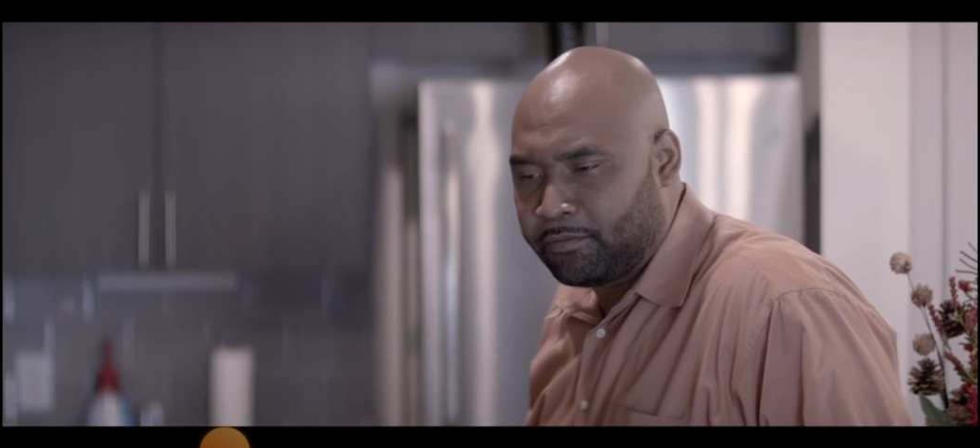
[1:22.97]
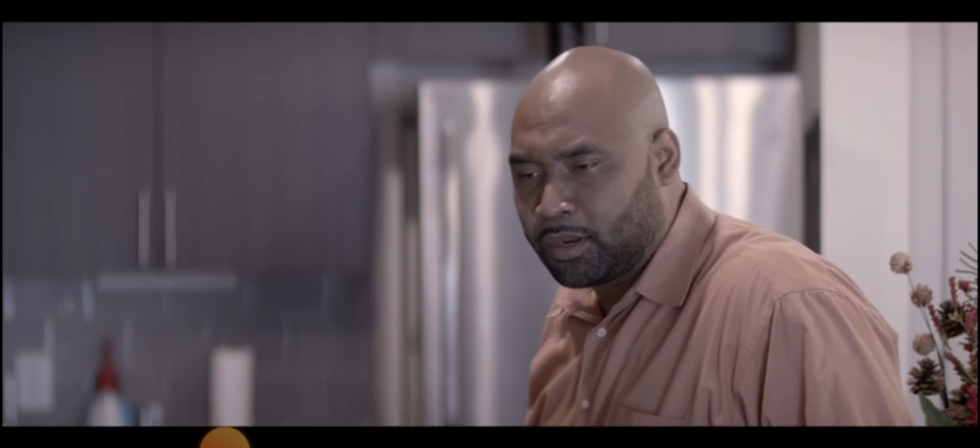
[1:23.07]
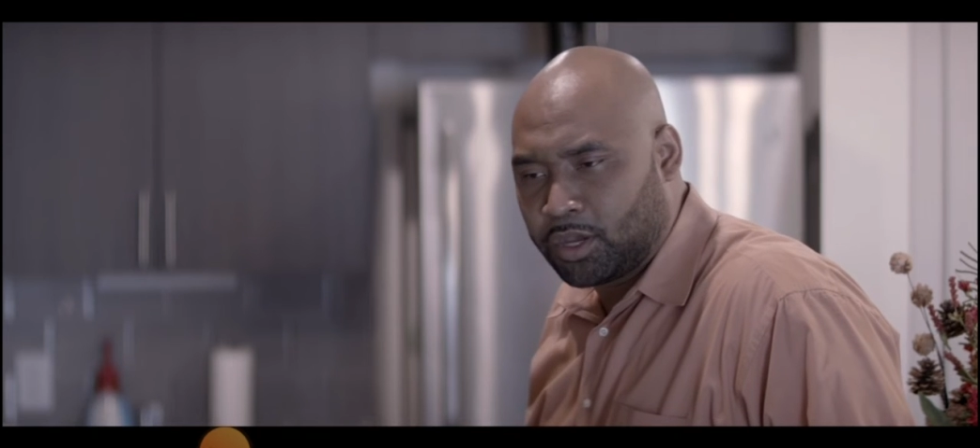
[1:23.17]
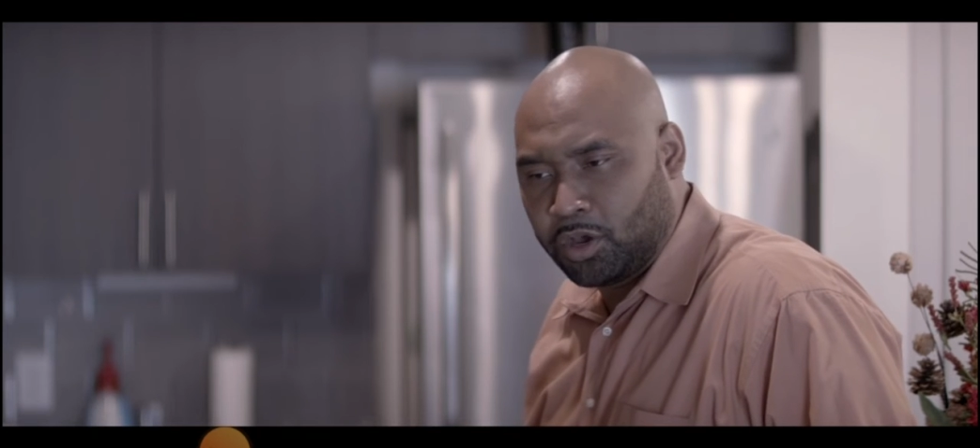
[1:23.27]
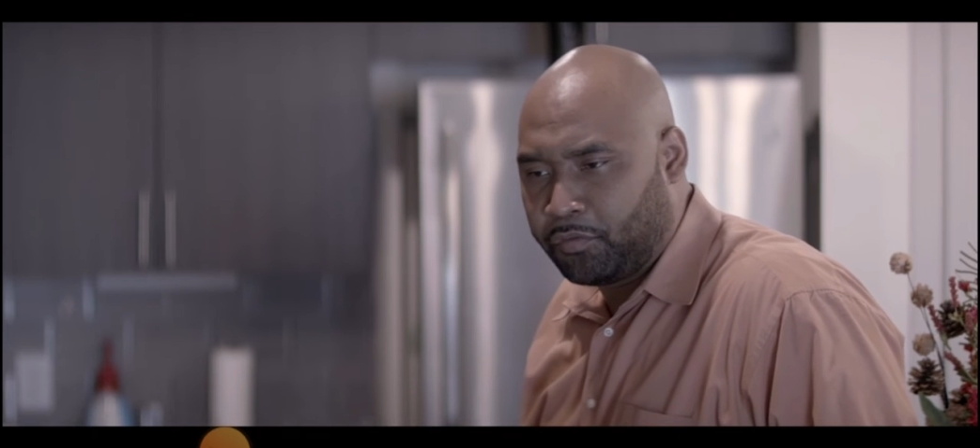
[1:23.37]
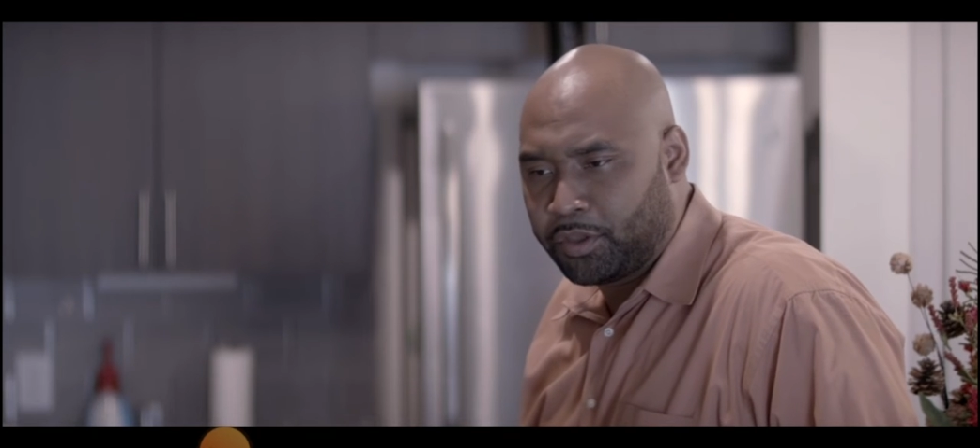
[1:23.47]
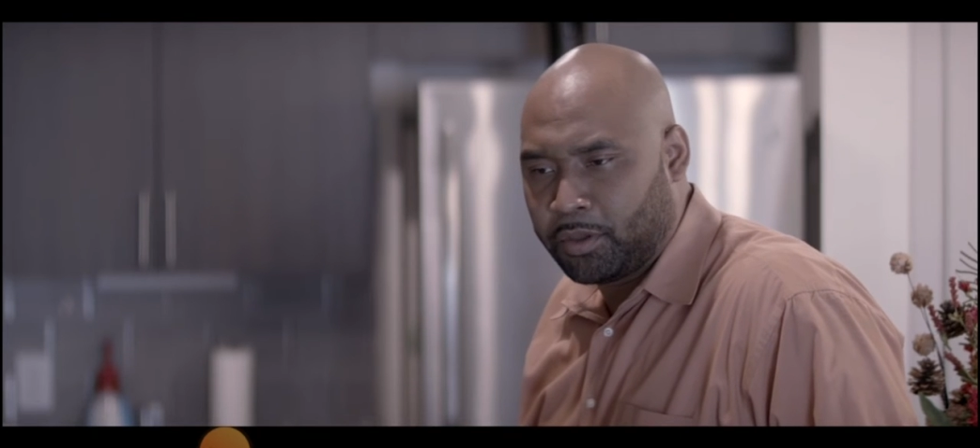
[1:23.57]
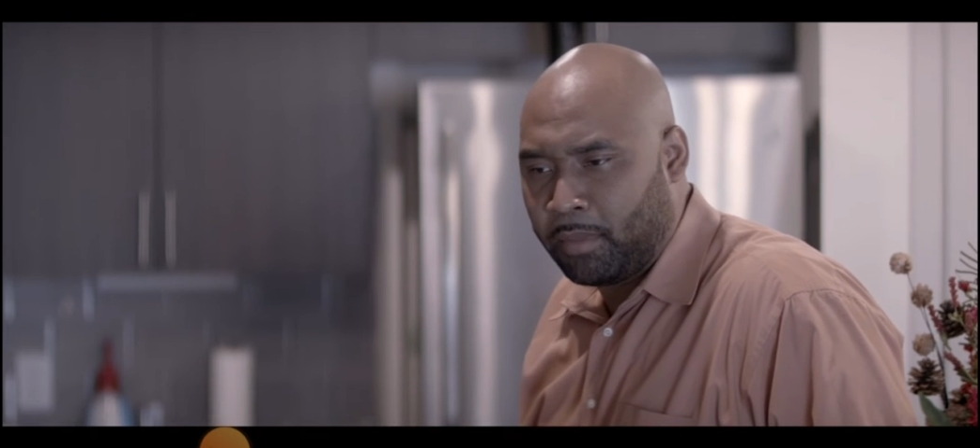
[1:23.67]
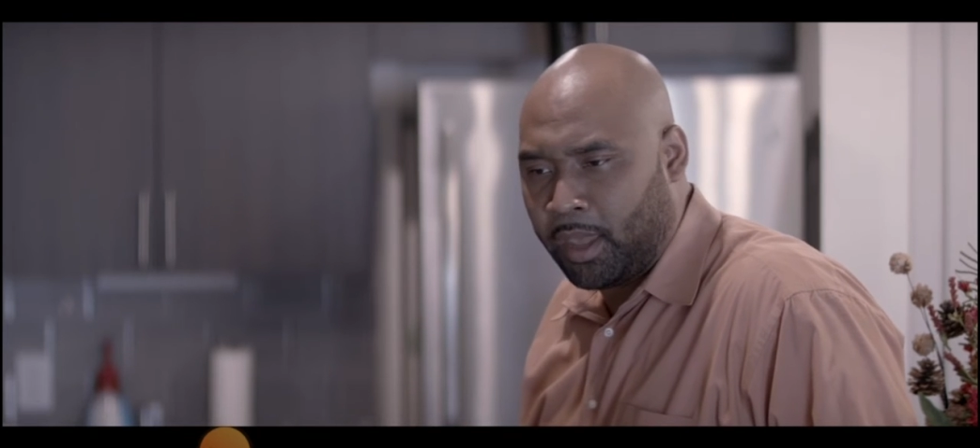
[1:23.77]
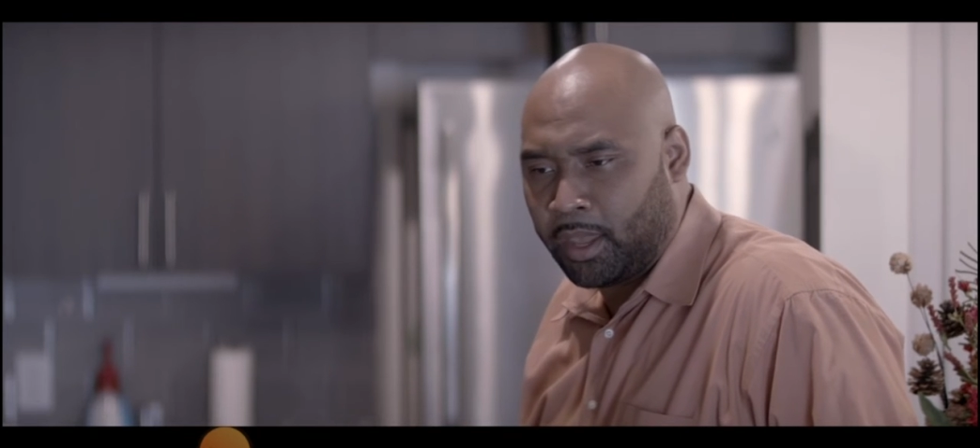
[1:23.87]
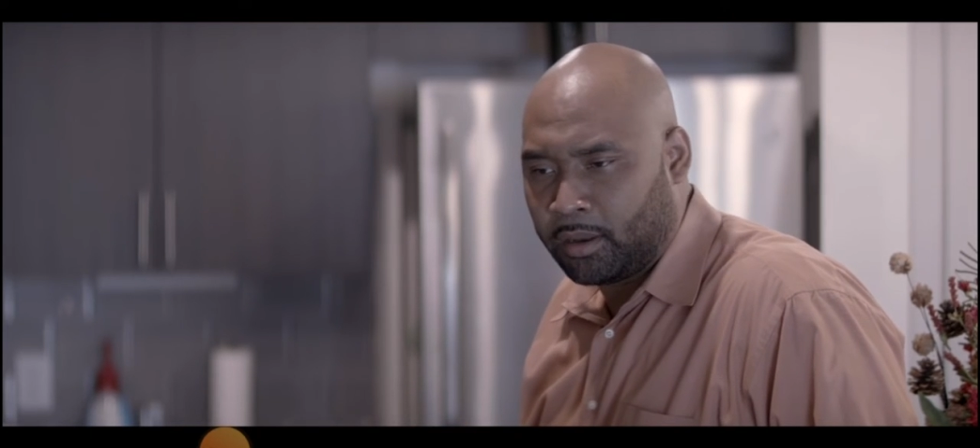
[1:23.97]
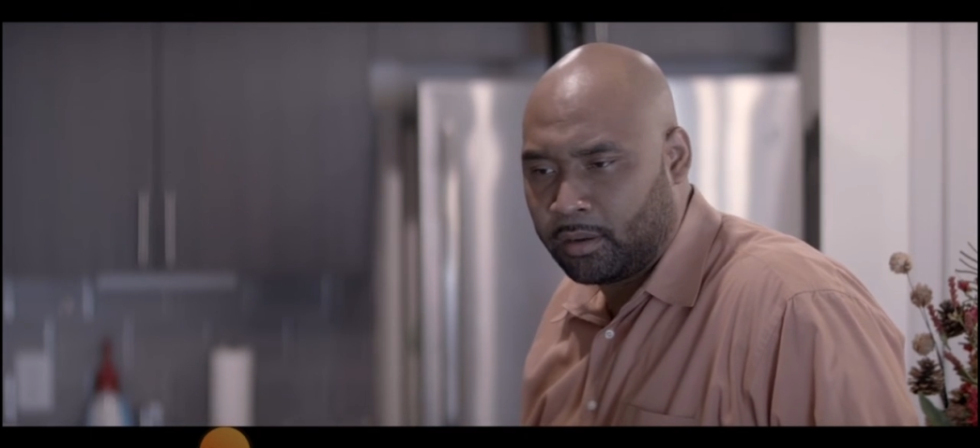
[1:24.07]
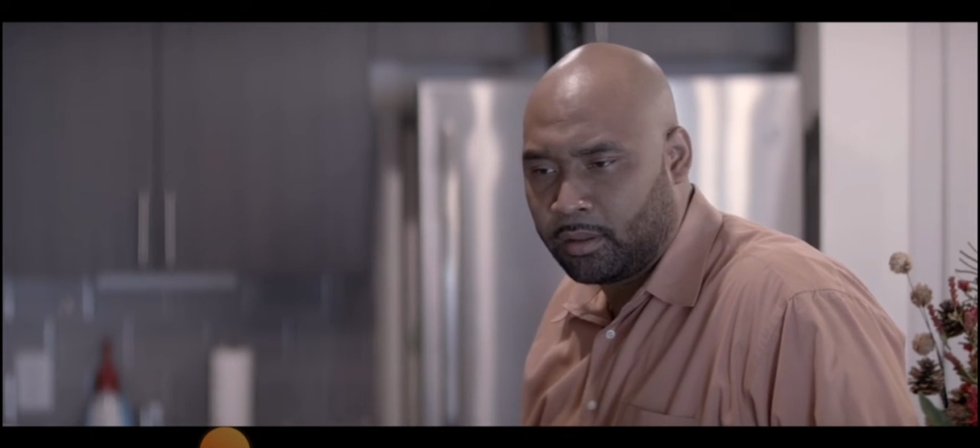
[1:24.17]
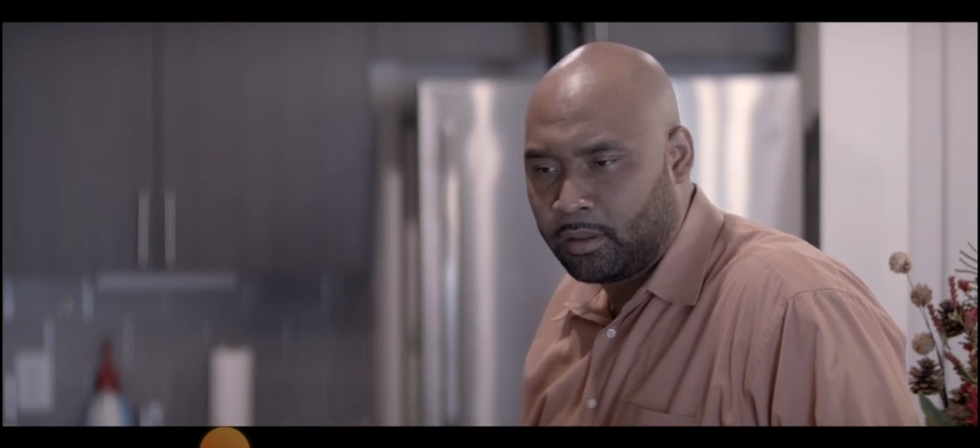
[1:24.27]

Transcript: having to cook for your man.